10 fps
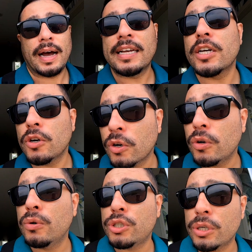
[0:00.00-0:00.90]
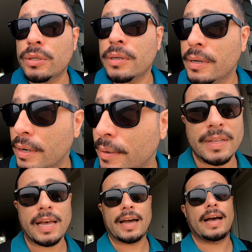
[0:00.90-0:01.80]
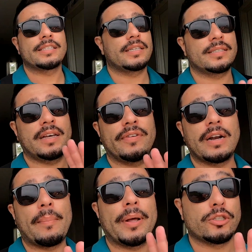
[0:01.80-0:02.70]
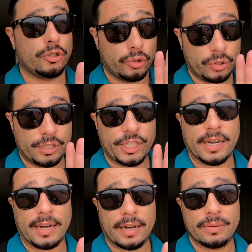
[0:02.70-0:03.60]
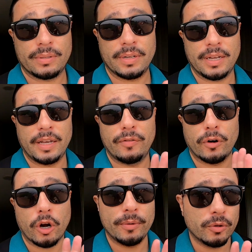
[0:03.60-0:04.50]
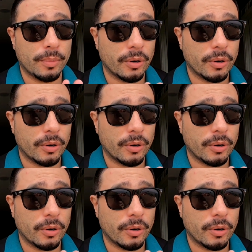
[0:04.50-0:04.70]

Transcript: As a conclusion, yeah guys, it's definitely a place you should check out uh, if you're coming to